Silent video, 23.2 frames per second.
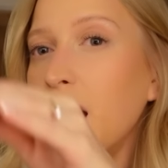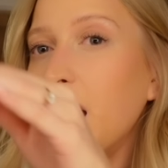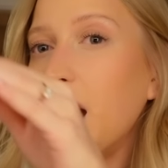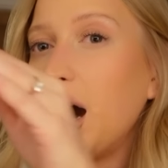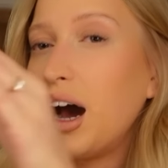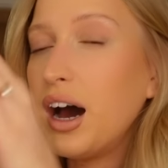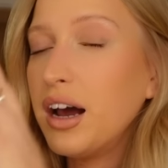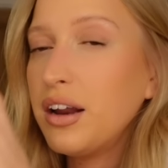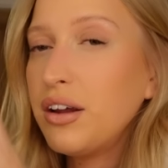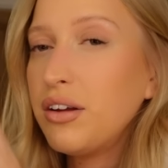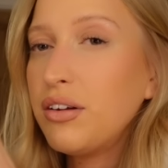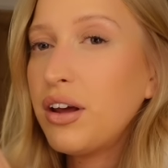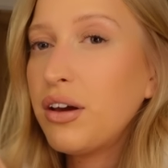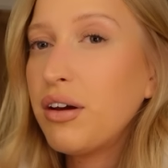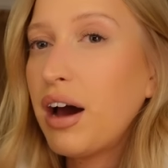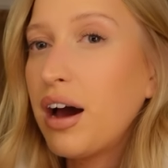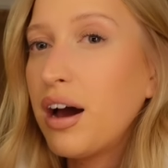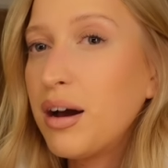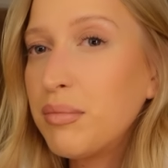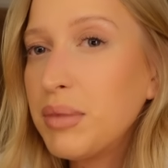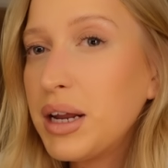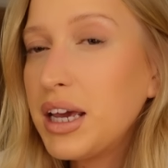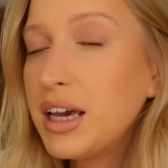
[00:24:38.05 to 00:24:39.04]
I don't know
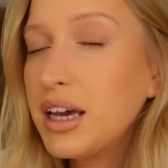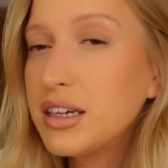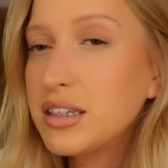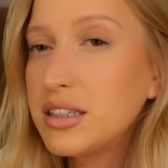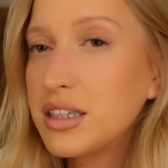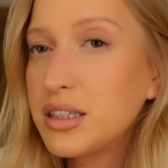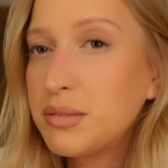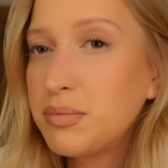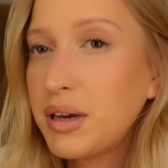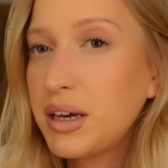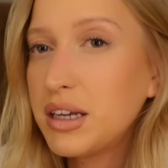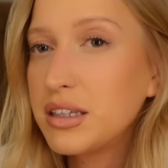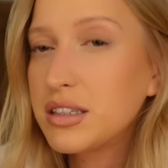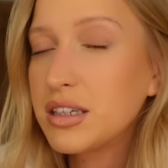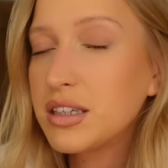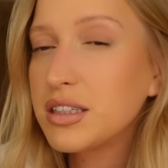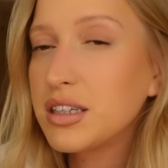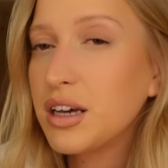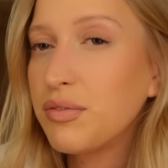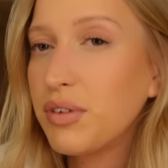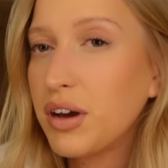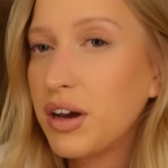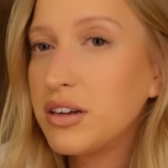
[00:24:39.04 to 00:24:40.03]
how many years it's been
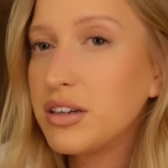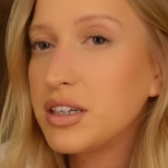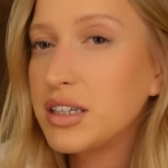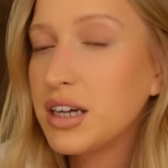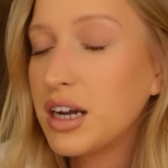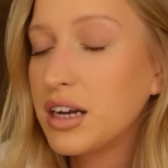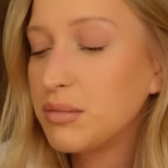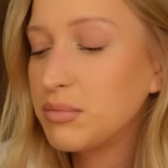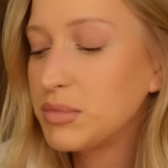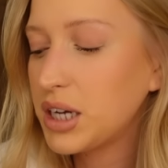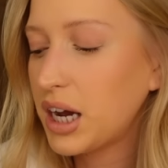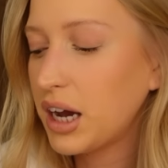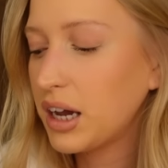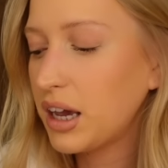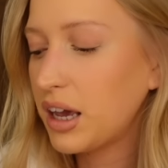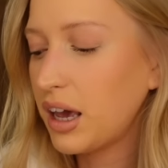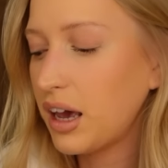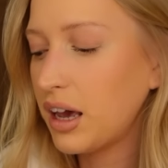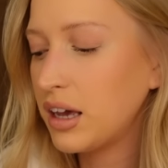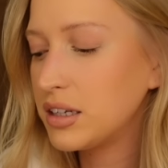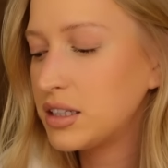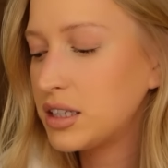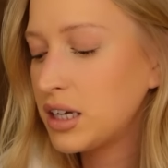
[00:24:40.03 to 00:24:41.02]
since I've owned a denim
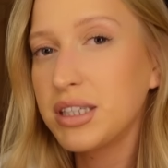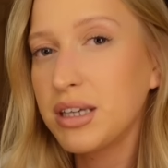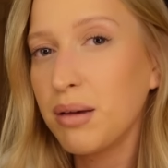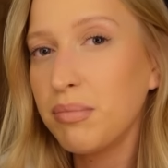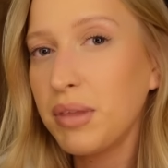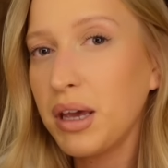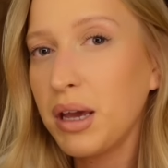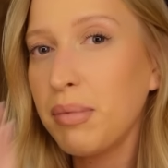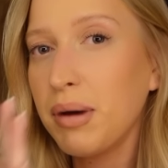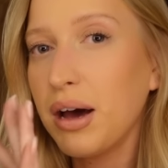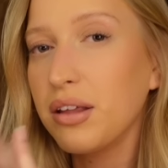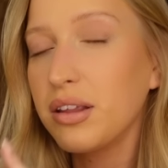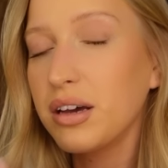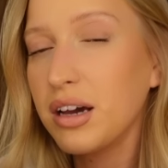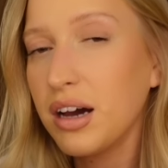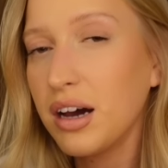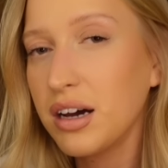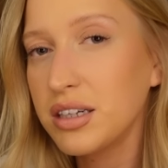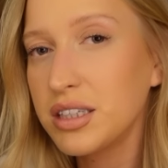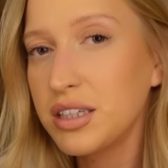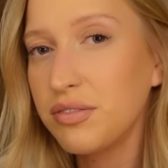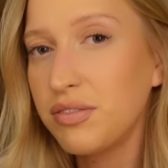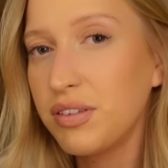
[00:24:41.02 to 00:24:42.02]
jacket. Something about the
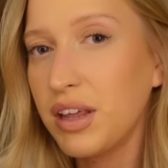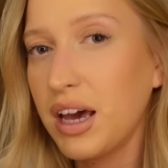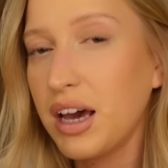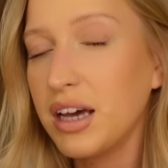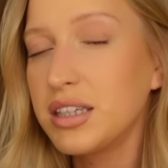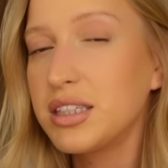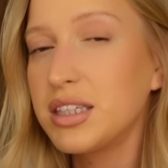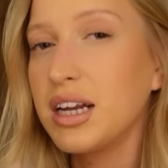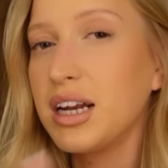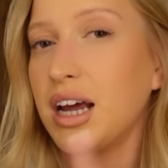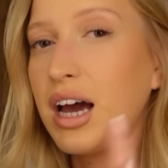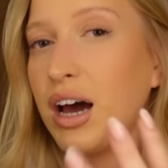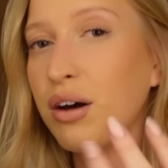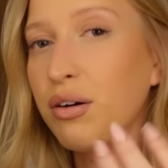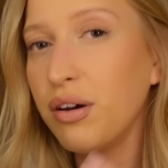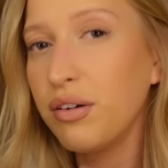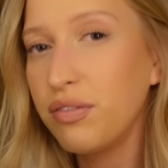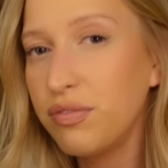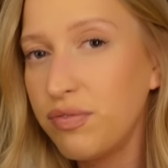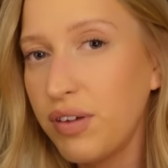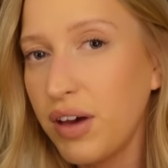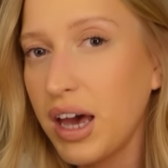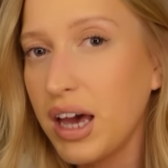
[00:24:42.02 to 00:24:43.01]
cut of this and how it
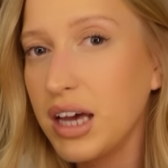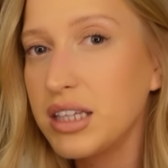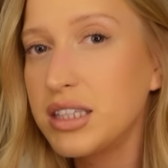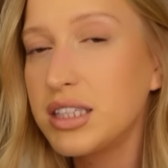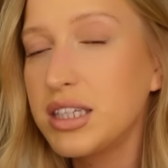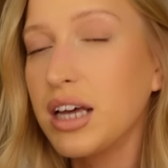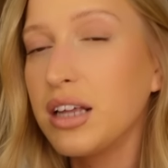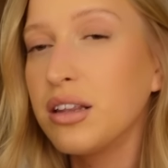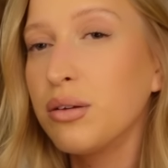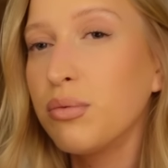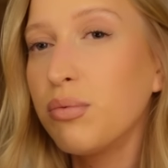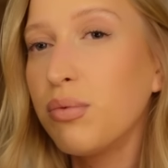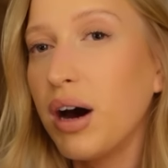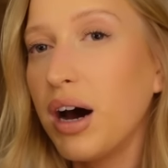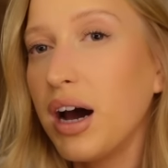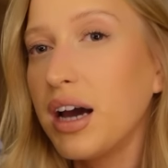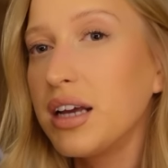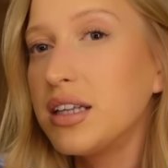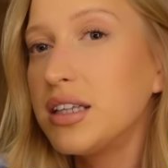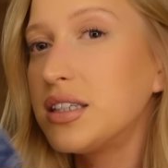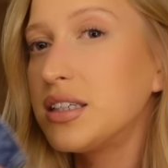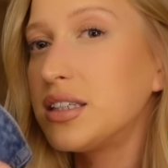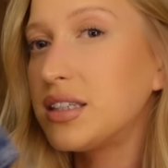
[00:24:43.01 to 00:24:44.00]
fits and the
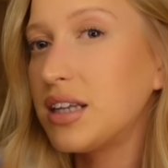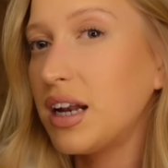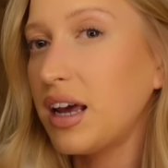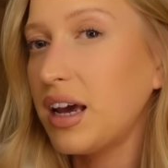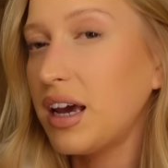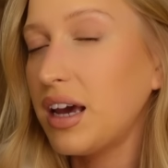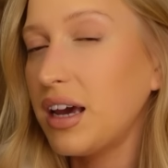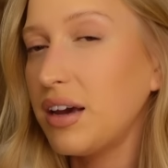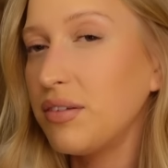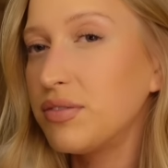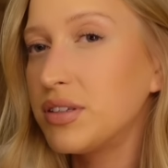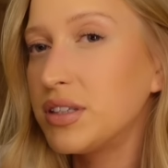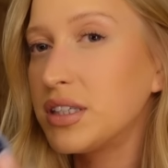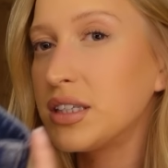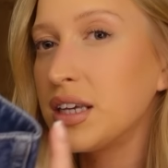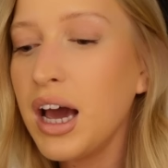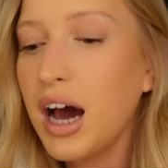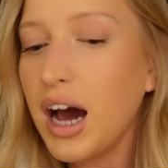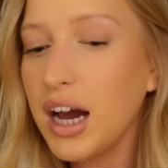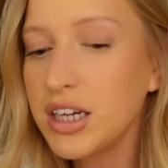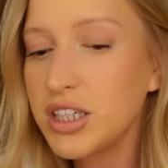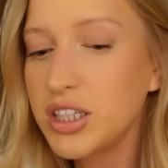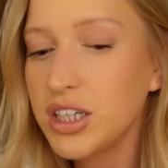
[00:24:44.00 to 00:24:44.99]
wide sleeves,
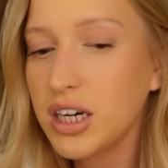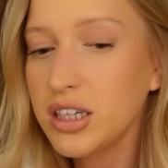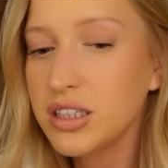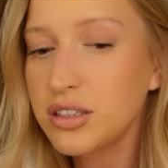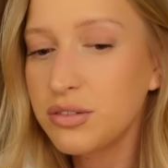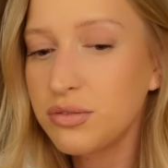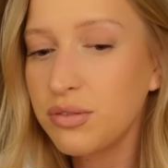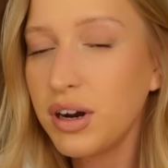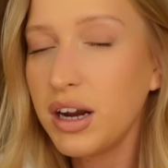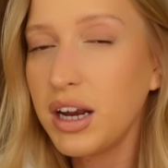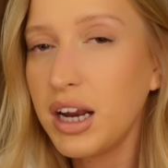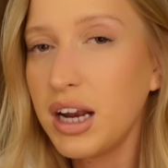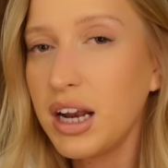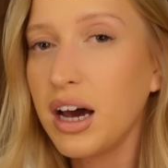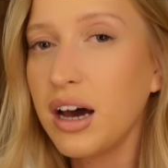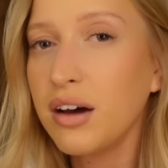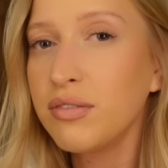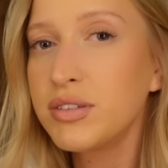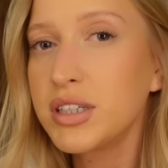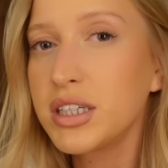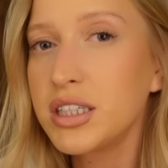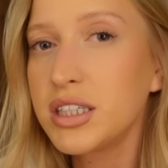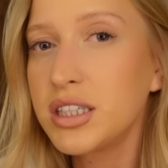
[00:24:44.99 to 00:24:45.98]
I just really
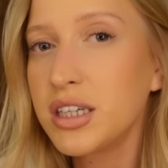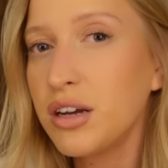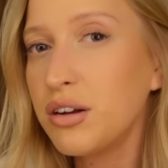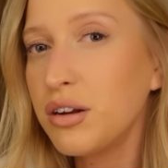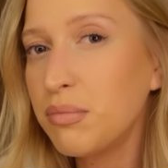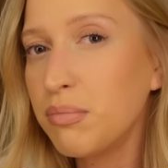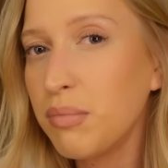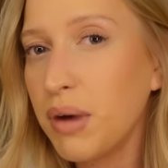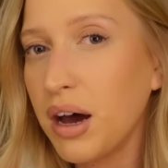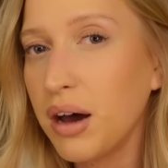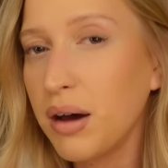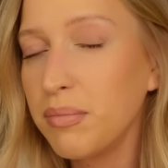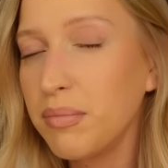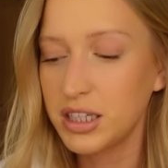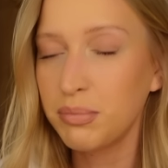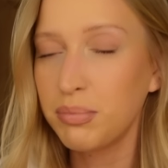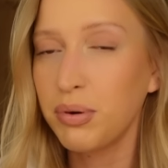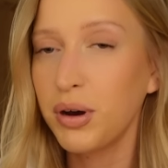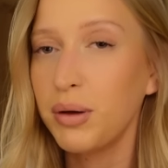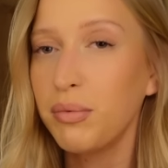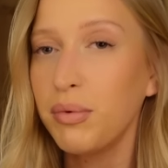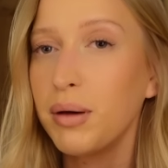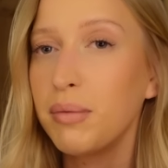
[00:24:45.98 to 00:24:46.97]
loved. And so did Mum, to the
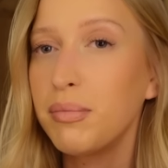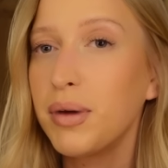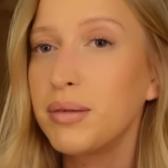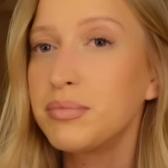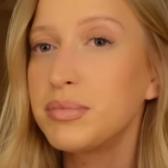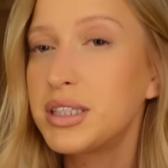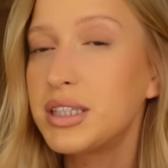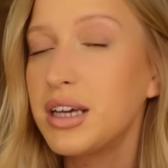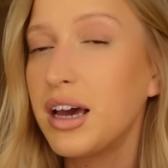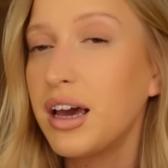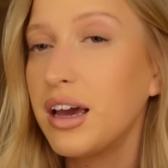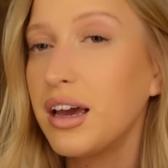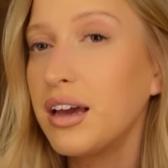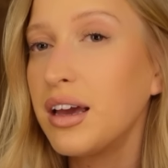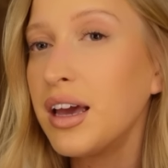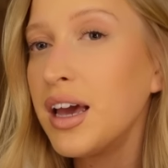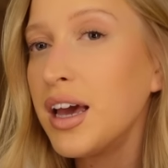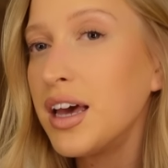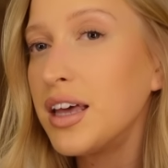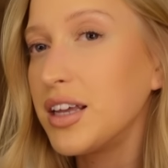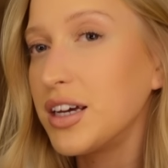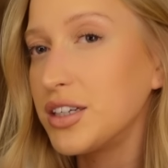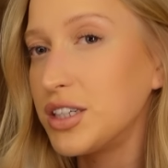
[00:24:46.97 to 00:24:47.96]
point where Mum's saying
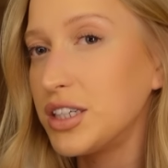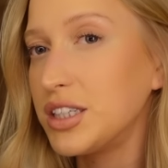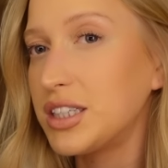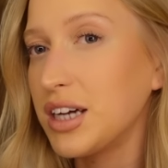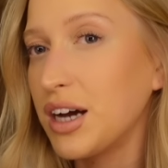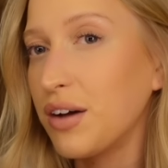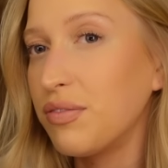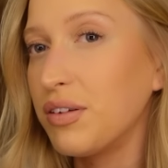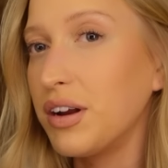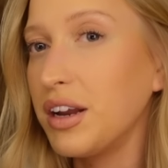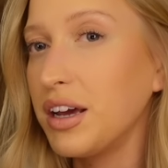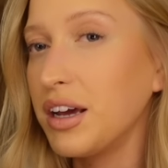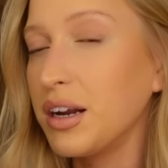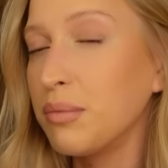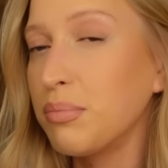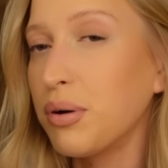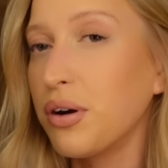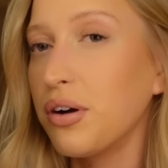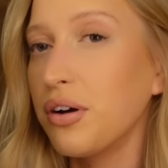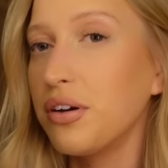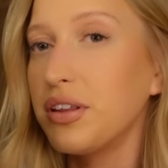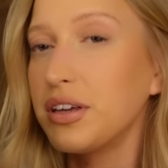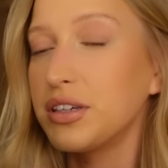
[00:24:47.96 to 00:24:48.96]
that she's definitely going to
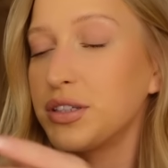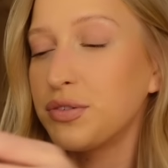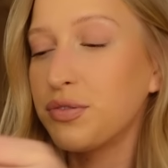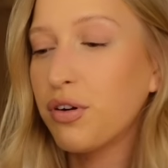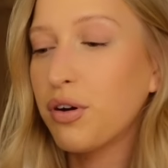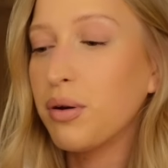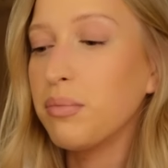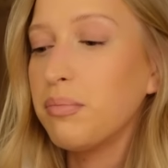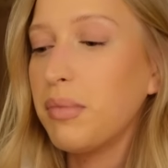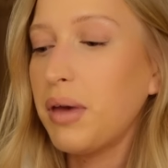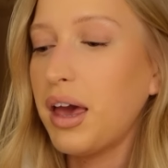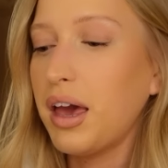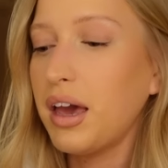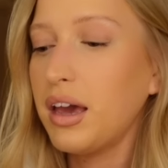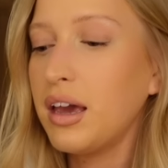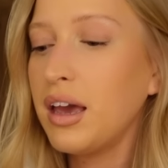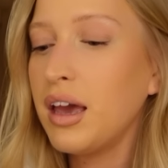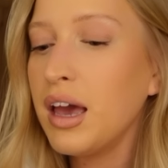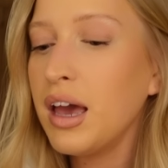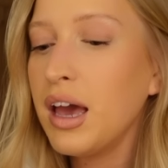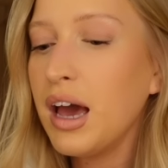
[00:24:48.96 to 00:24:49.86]
borrow this from me.